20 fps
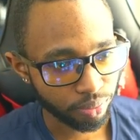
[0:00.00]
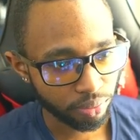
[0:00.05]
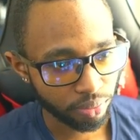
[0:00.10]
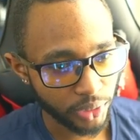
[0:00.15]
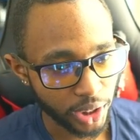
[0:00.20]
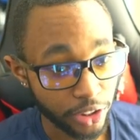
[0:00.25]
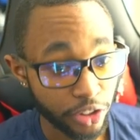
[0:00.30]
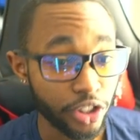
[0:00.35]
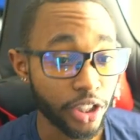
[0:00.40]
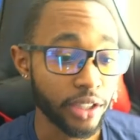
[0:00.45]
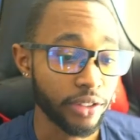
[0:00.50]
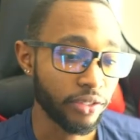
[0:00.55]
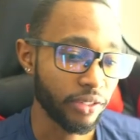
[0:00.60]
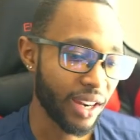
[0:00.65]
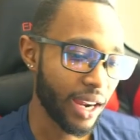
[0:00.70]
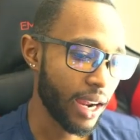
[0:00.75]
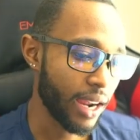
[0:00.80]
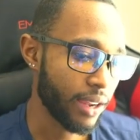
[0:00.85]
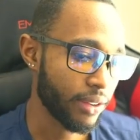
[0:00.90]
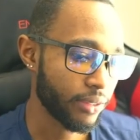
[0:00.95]

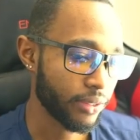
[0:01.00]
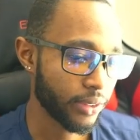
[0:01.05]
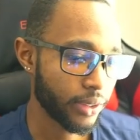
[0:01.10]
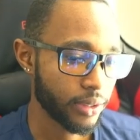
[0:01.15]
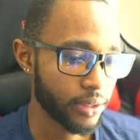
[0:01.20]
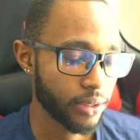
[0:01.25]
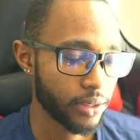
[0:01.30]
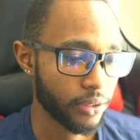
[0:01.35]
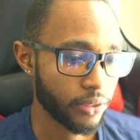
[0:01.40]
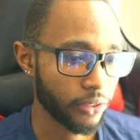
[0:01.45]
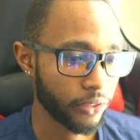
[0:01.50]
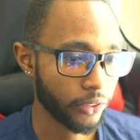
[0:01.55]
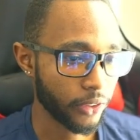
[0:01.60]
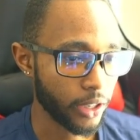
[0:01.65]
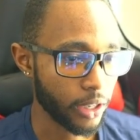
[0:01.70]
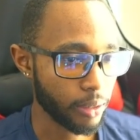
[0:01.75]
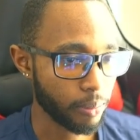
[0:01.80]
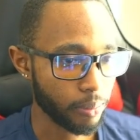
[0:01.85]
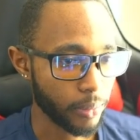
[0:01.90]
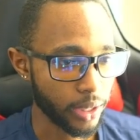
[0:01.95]
G5
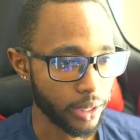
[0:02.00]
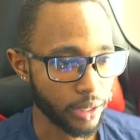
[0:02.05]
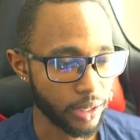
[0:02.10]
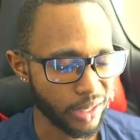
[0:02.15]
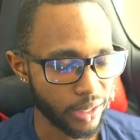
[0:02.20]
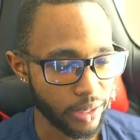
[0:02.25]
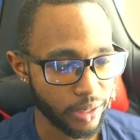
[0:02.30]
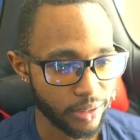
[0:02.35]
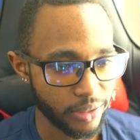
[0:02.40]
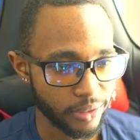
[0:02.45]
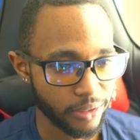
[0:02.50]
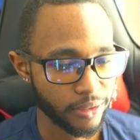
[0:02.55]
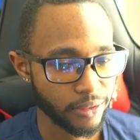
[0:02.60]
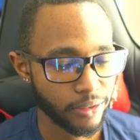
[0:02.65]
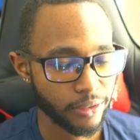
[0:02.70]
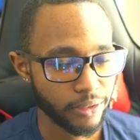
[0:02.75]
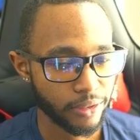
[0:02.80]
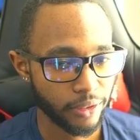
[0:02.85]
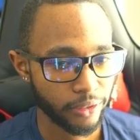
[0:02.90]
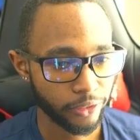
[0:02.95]
from
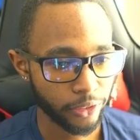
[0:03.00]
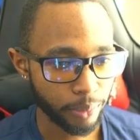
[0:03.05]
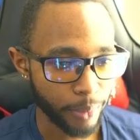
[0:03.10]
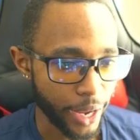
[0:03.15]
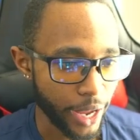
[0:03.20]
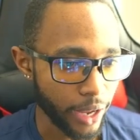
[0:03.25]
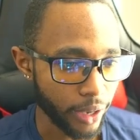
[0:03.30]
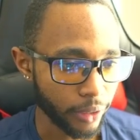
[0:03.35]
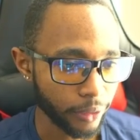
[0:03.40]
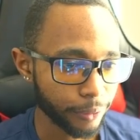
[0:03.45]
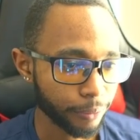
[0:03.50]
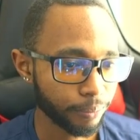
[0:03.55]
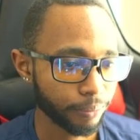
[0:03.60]
L.